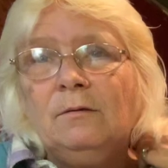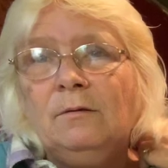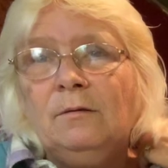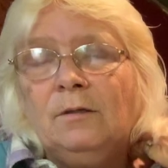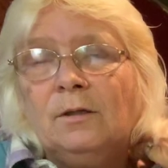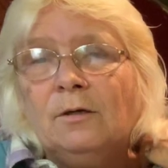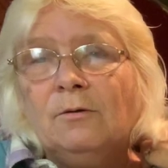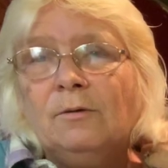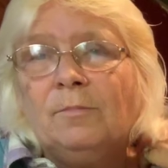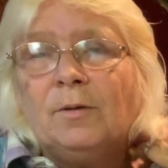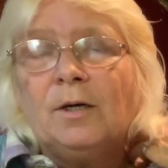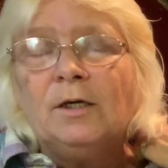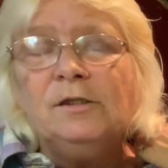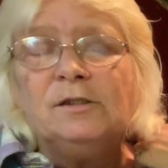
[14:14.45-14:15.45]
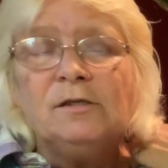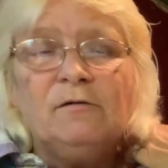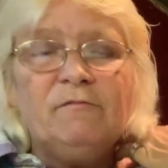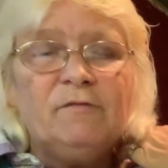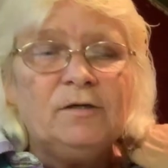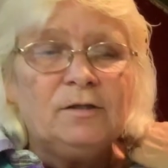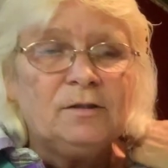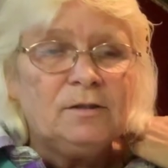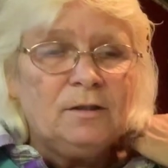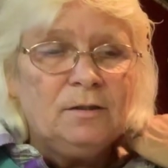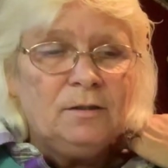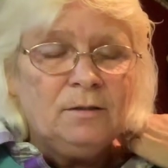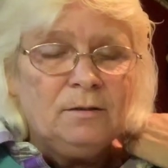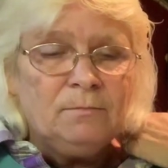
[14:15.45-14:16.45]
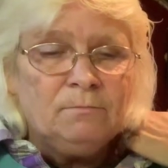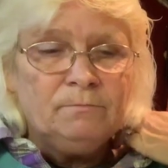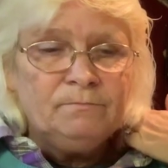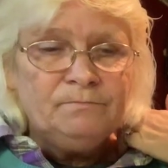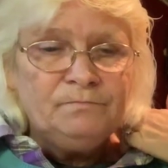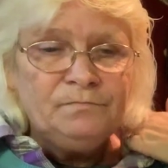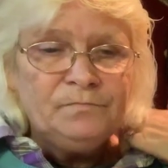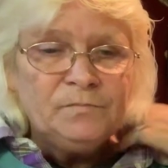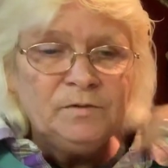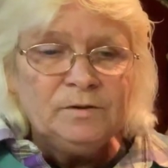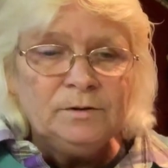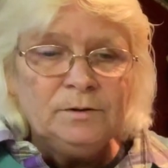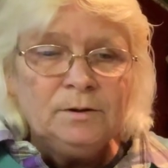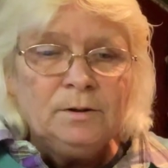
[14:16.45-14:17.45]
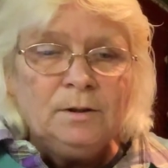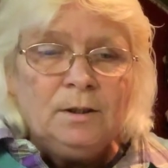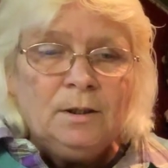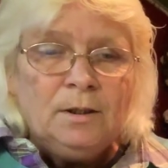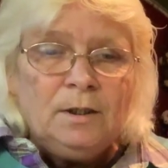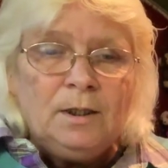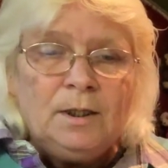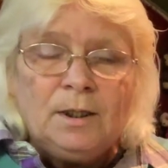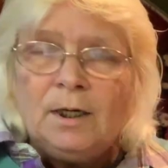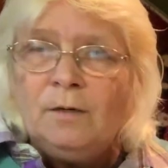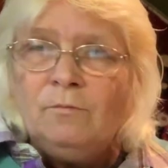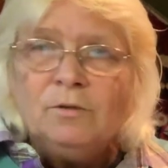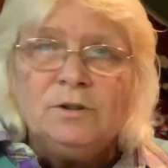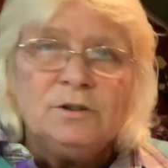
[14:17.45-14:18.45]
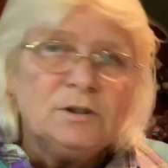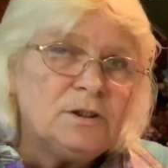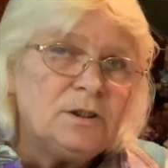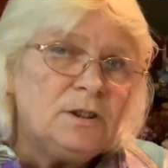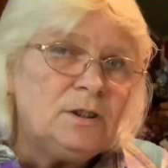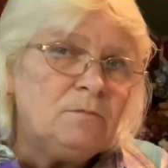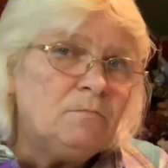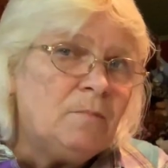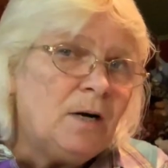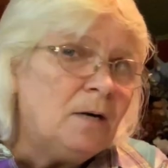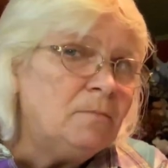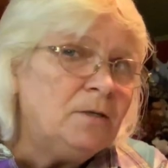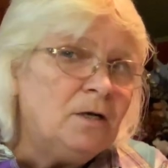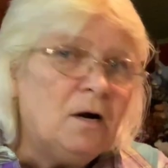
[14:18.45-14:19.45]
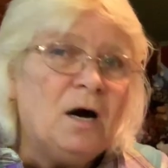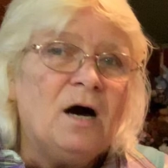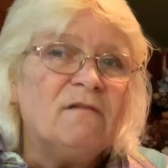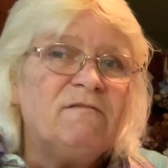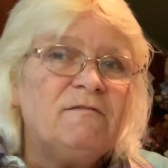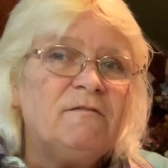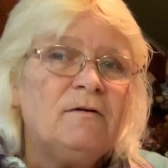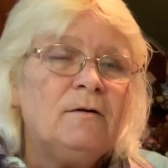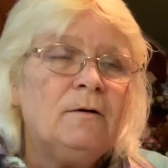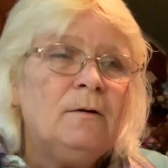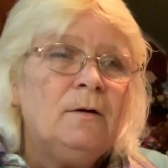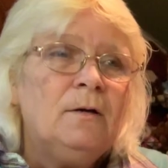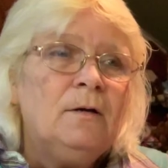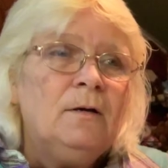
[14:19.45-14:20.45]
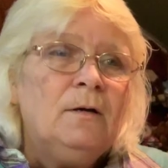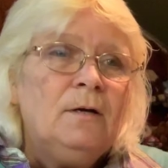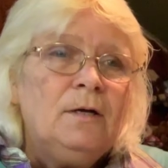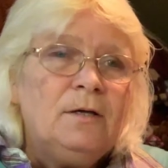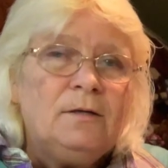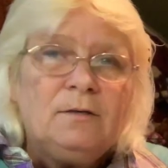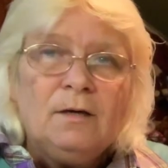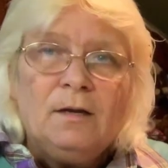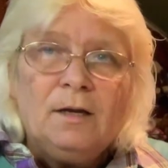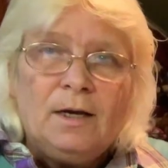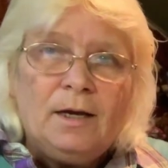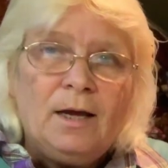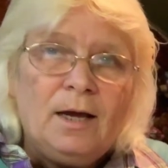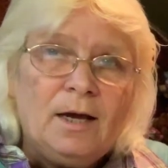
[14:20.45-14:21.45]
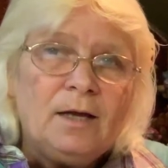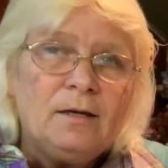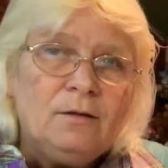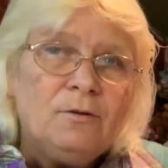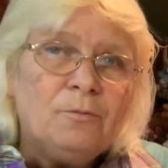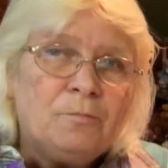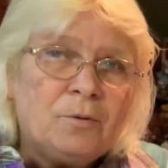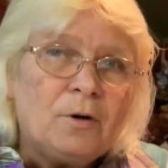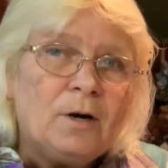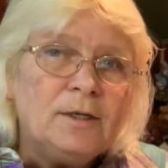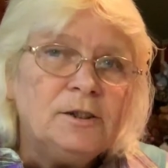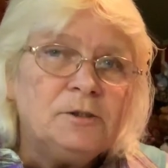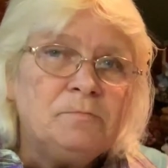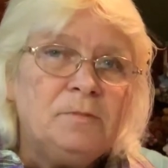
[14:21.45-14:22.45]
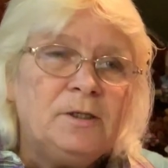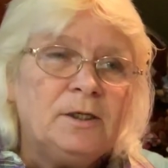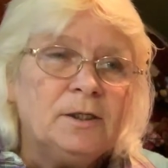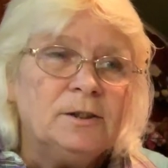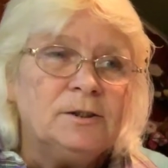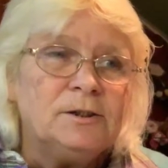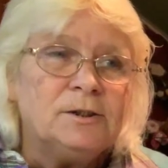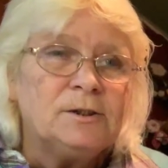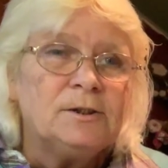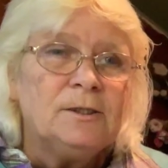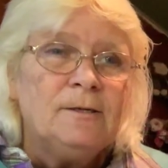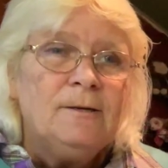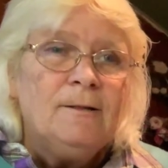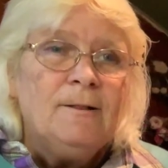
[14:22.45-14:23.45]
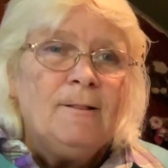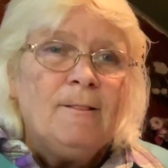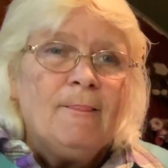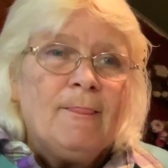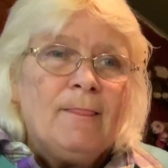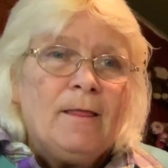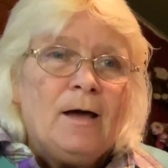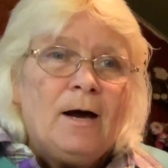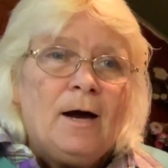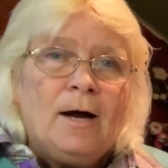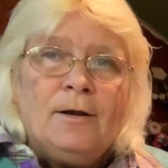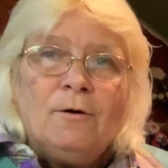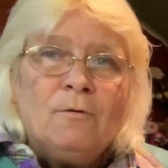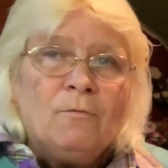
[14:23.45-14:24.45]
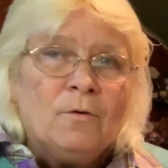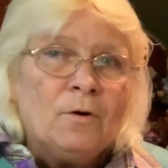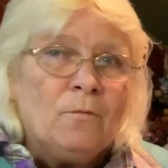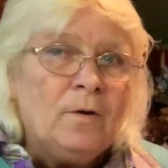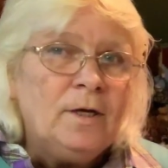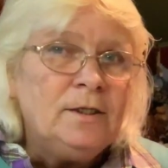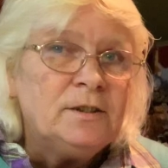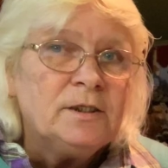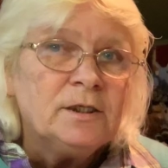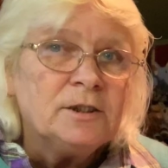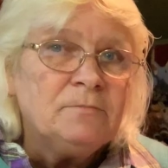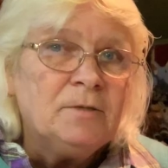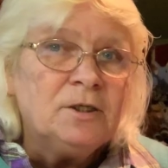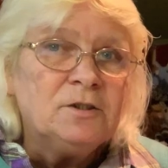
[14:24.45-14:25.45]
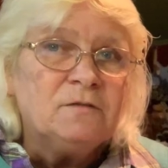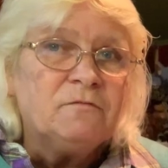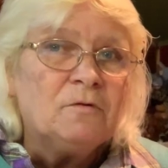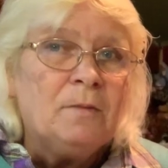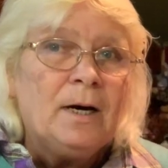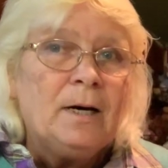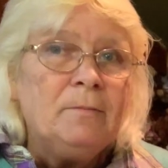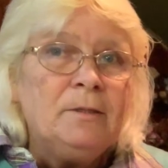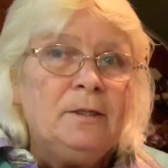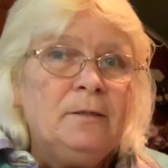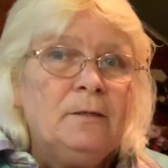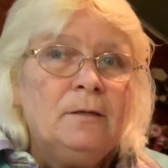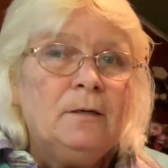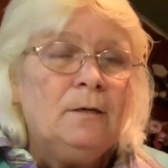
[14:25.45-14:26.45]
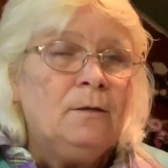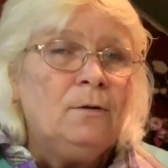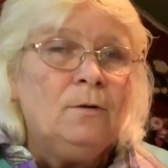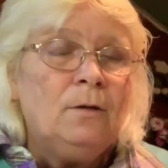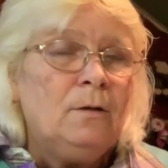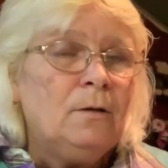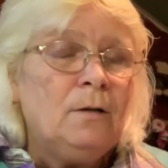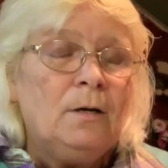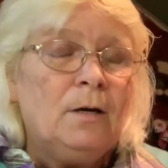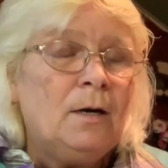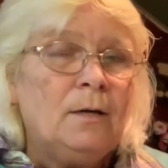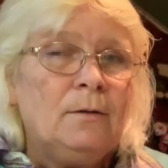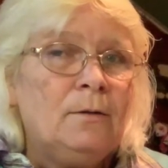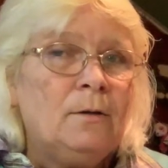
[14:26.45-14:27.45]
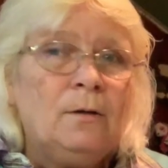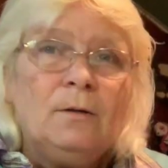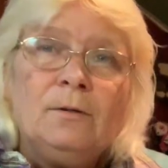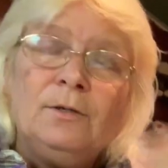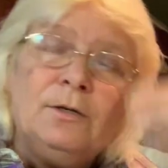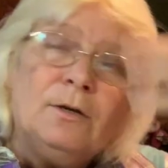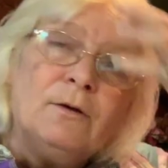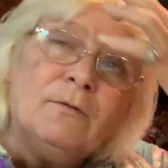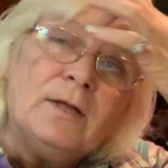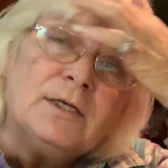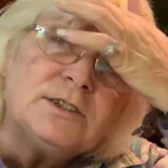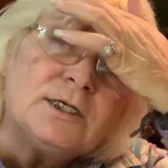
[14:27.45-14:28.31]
you know, the price of it. And I wouldn't send Bobby off until I had the price, because I don't want to wait 6 months for Bobby. And, you know, that